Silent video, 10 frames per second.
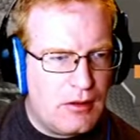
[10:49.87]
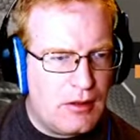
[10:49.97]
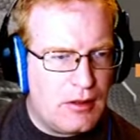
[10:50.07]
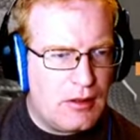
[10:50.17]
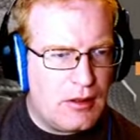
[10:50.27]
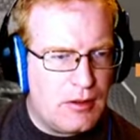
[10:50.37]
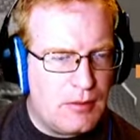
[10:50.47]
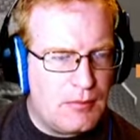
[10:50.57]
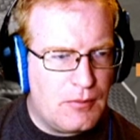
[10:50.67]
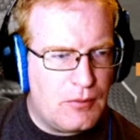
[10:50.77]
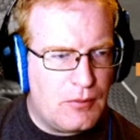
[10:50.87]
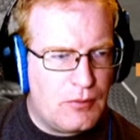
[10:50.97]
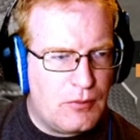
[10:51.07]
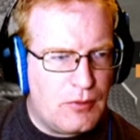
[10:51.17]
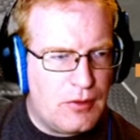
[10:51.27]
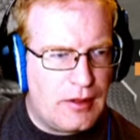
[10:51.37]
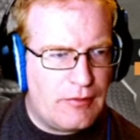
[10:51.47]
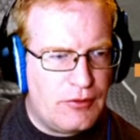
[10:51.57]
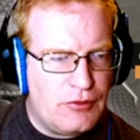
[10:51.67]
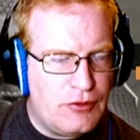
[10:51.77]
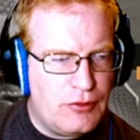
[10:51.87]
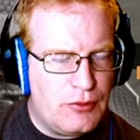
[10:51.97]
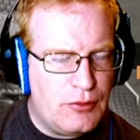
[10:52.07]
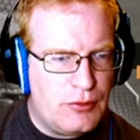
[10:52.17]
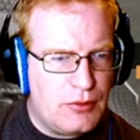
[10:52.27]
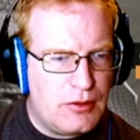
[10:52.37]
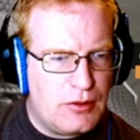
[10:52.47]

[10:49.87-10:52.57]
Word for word: Um, we'll have to do...